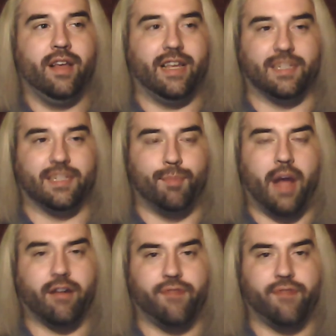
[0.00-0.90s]
His
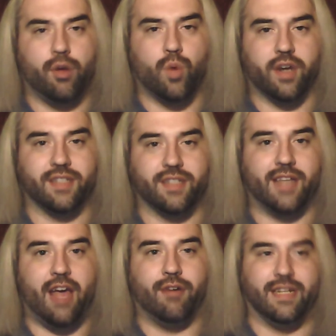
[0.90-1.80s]
microphone work is
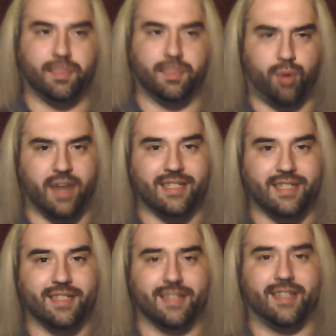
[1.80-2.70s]
down, his
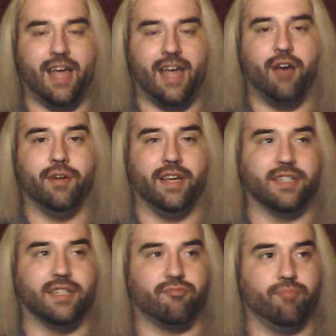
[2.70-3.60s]
presence is down,
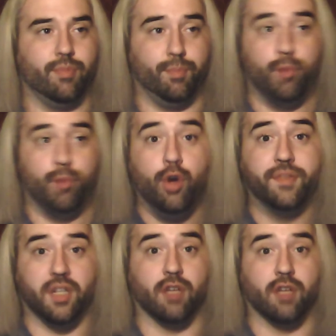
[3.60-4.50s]
his
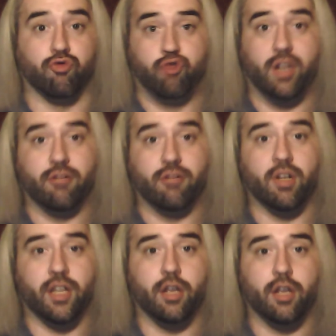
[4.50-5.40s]
moves look really,
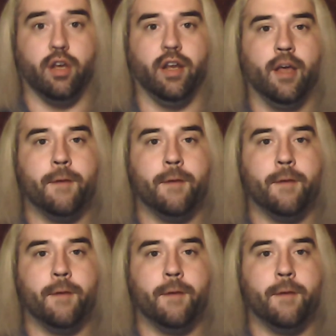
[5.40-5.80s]
really good.